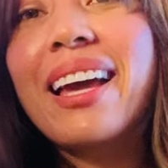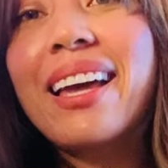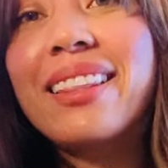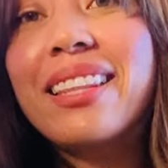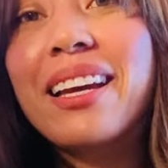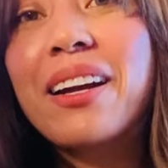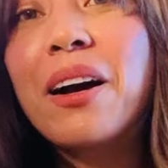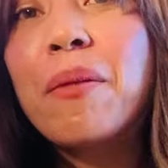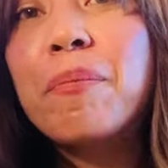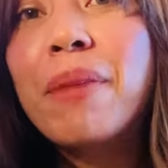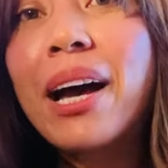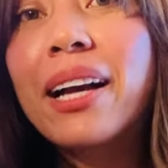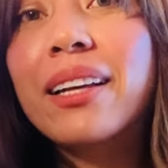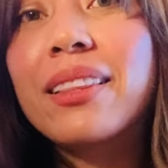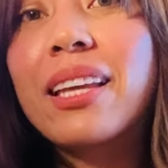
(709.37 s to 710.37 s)
and they come
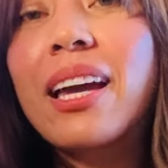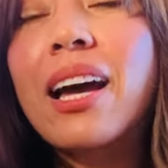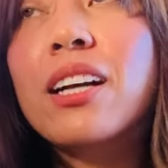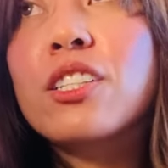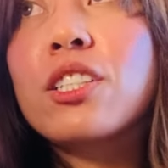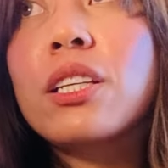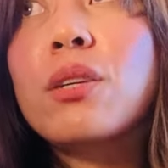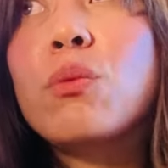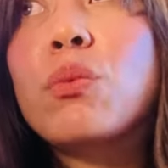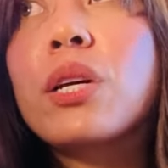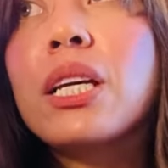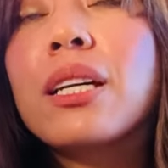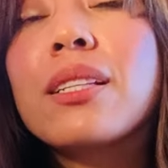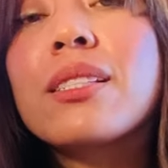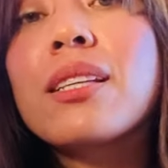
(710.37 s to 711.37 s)
back and they actually
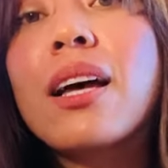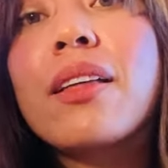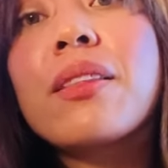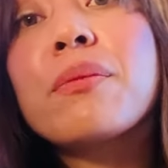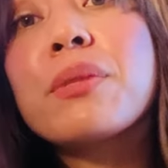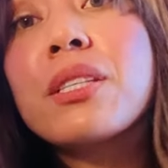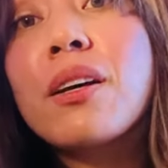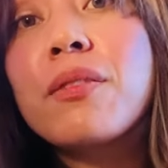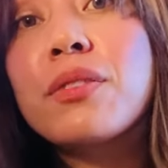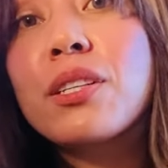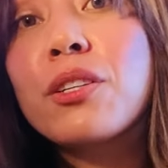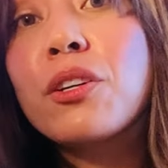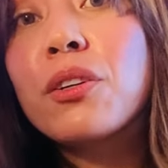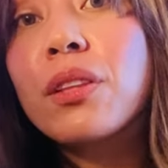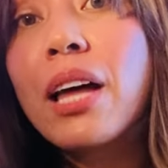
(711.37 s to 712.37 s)
reconcile themselves
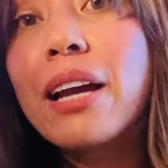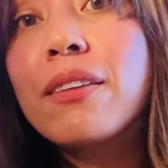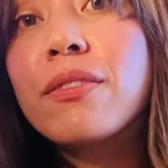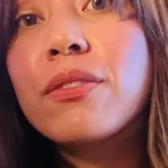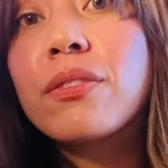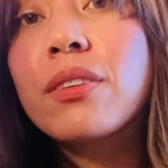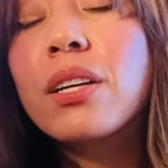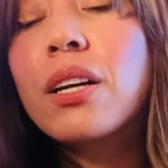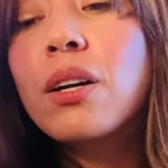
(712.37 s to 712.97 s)
in your life.